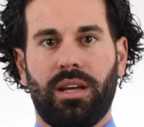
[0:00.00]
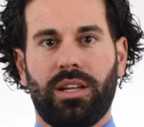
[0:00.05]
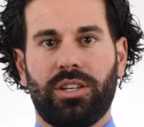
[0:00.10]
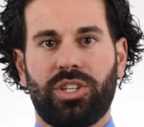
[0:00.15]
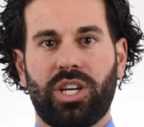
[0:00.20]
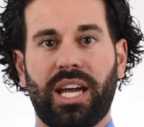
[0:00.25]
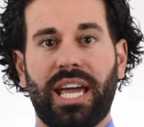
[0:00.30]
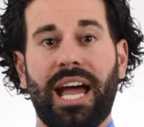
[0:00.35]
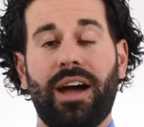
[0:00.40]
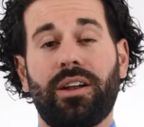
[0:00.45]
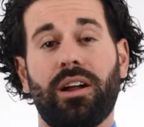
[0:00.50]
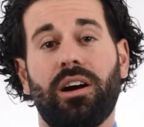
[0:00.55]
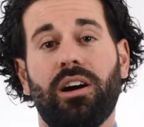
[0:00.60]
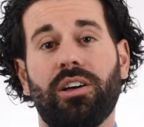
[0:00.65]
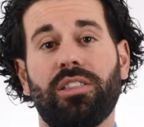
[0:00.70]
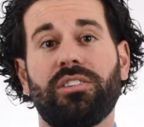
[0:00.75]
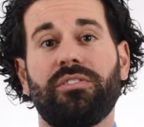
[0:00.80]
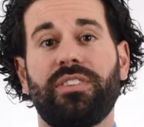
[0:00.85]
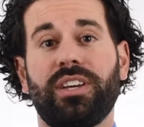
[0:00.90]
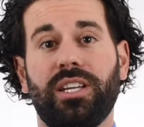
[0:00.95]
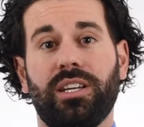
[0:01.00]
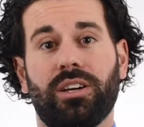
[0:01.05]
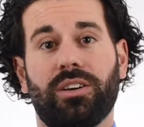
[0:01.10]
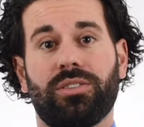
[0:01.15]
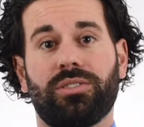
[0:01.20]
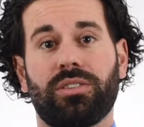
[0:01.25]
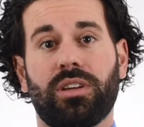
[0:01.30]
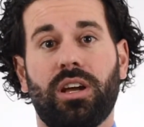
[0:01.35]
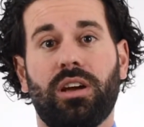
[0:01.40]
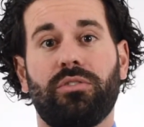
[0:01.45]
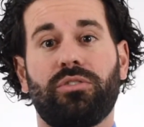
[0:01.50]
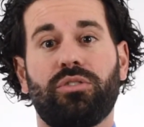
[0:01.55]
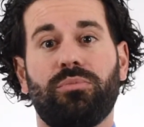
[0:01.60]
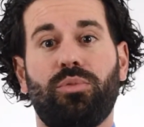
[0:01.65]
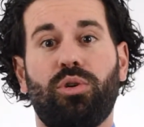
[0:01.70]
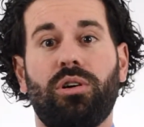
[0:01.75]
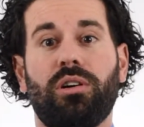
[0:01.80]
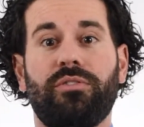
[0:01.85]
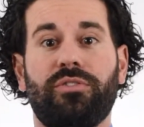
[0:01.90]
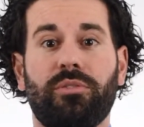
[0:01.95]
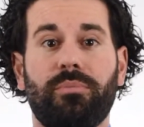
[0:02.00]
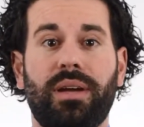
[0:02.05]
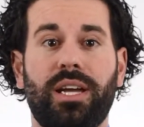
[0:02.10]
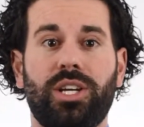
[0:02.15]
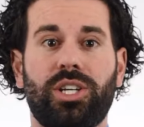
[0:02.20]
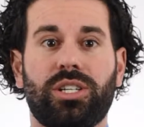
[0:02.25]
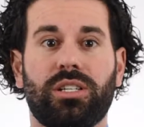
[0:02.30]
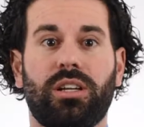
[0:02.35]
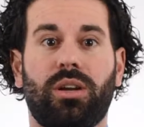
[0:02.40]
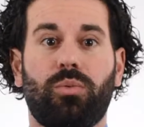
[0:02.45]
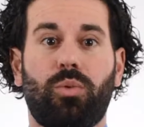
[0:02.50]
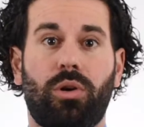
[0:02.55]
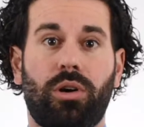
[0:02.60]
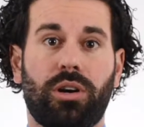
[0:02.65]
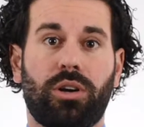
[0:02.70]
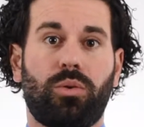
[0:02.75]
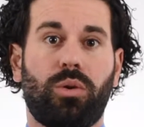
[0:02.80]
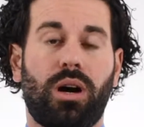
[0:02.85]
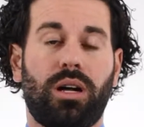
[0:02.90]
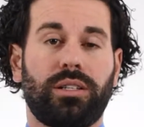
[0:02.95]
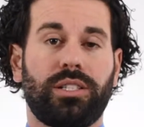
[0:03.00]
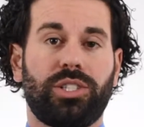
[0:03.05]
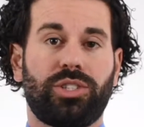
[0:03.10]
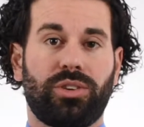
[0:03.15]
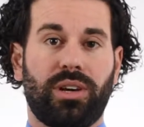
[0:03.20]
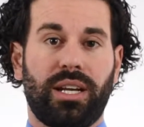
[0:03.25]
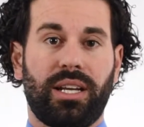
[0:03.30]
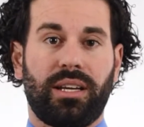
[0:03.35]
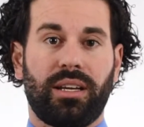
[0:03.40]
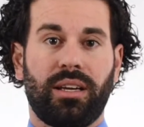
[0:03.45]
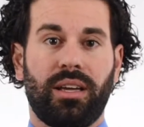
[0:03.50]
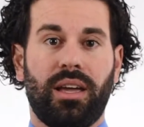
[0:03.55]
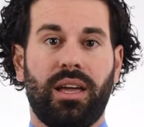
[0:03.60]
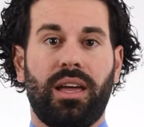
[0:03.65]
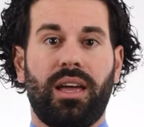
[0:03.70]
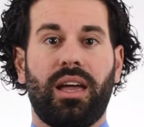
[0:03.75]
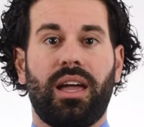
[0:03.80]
Check out our other videos for more information on water quality trading